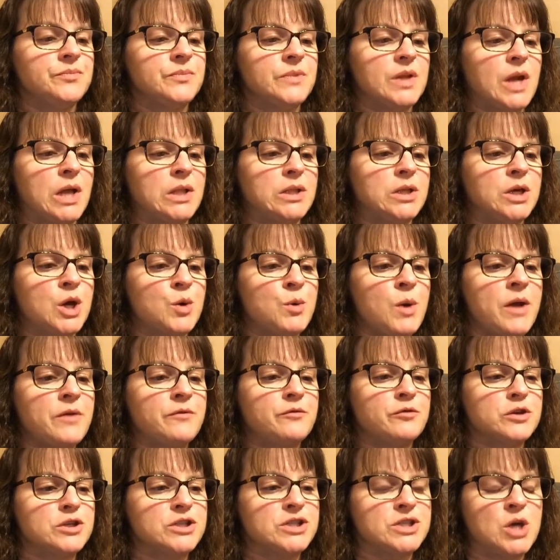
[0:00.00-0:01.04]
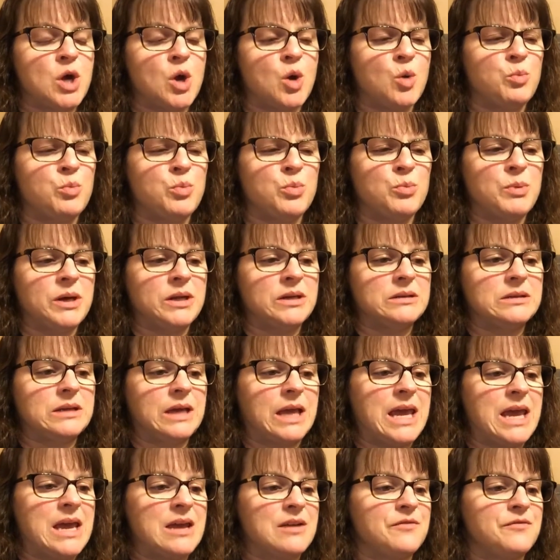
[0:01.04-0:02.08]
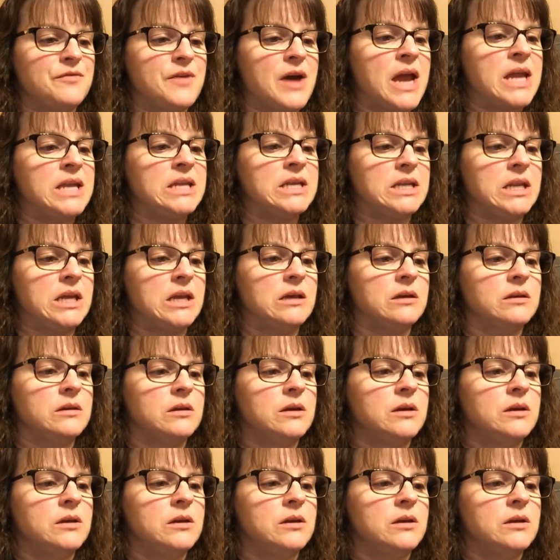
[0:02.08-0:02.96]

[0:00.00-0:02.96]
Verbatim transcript: I look around for soap, but I can't find any.